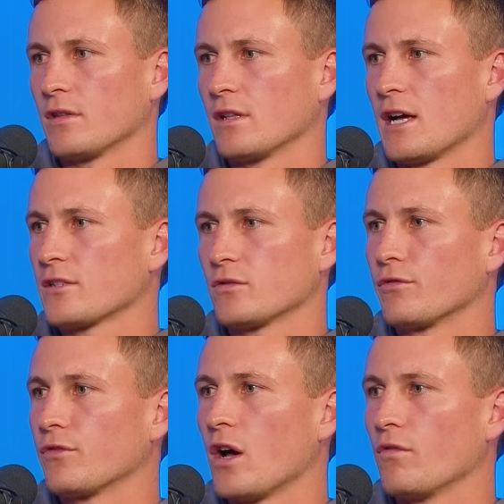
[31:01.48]
in the last
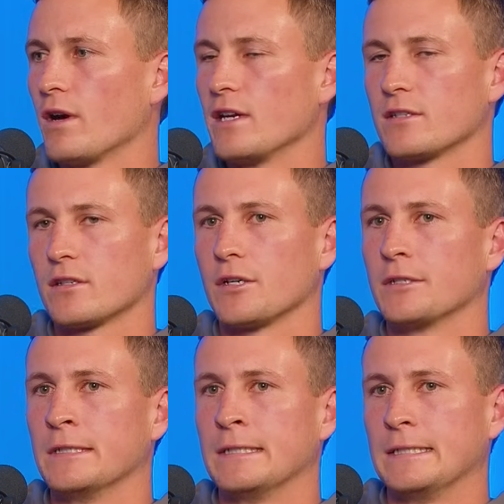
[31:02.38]
sort of 5 weeks. So
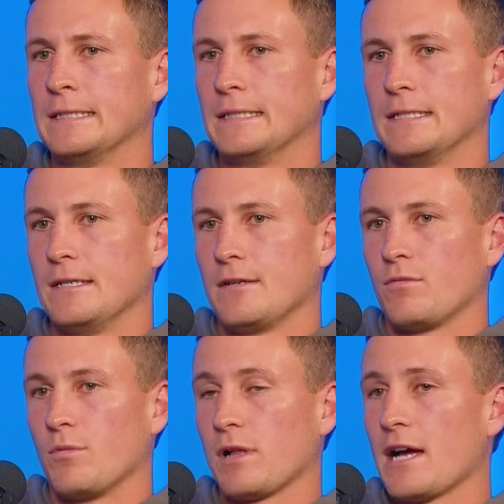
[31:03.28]

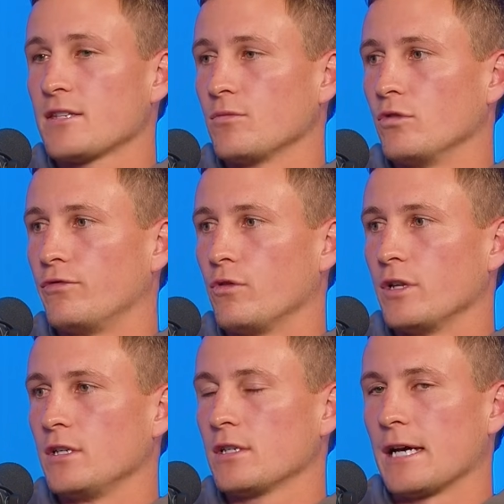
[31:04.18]
we're playing some good
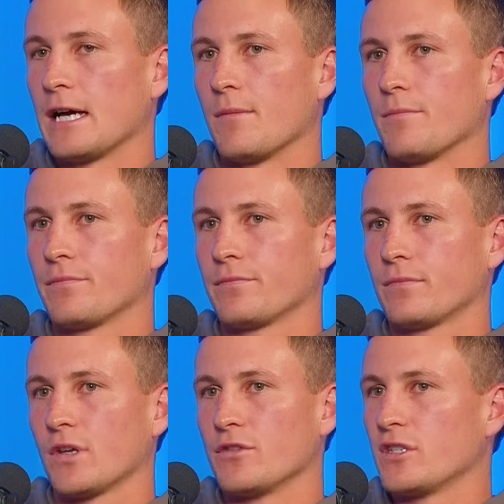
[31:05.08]
footy.
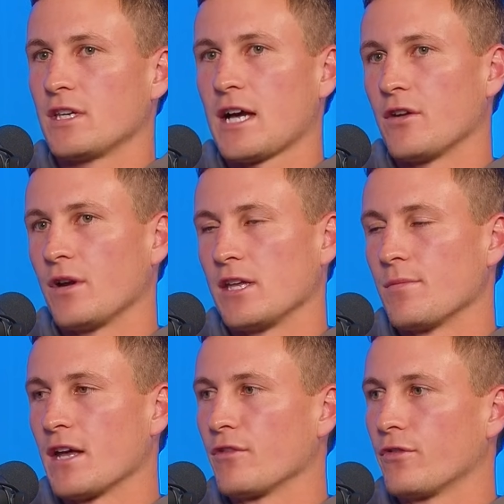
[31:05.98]
Obviously, you can't do anything
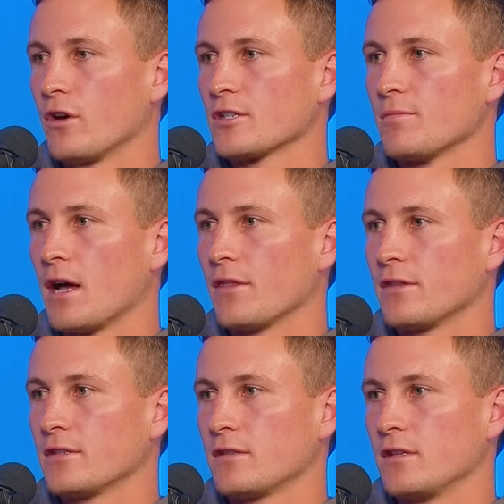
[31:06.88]
about the first
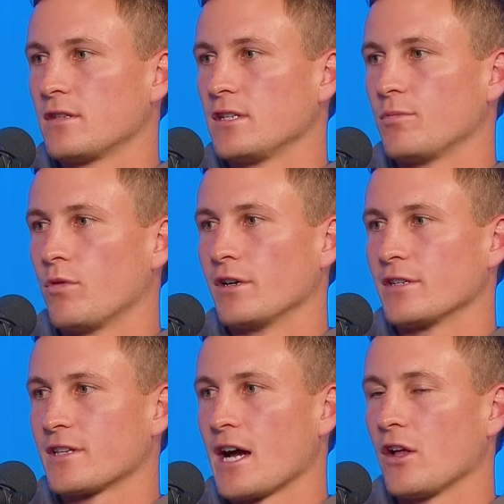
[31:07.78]
month. It's disappointing
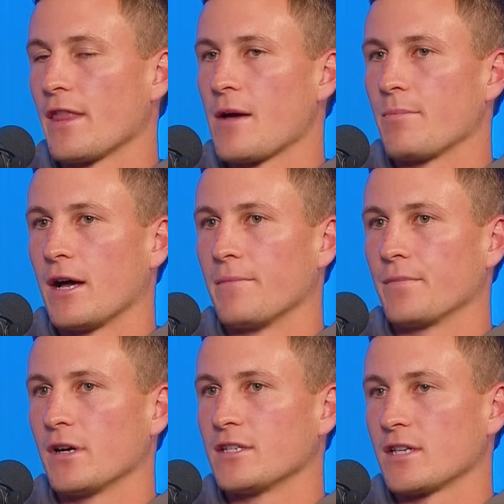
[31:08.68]
to start like that, but
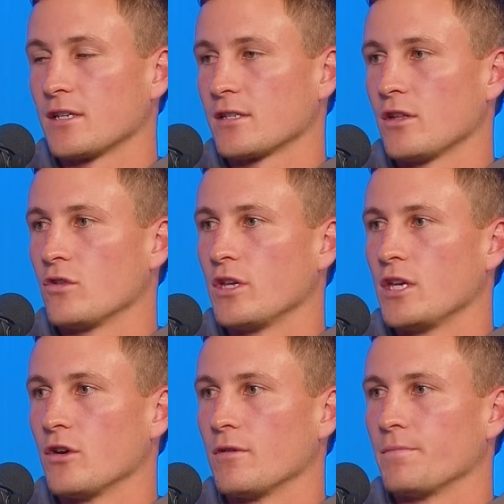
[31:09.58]
like you said, it's a long
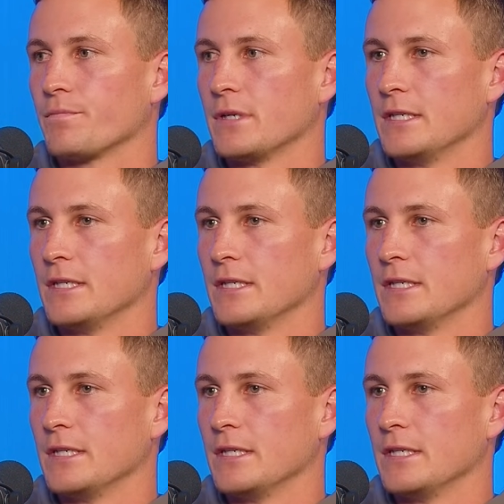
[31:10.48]
year and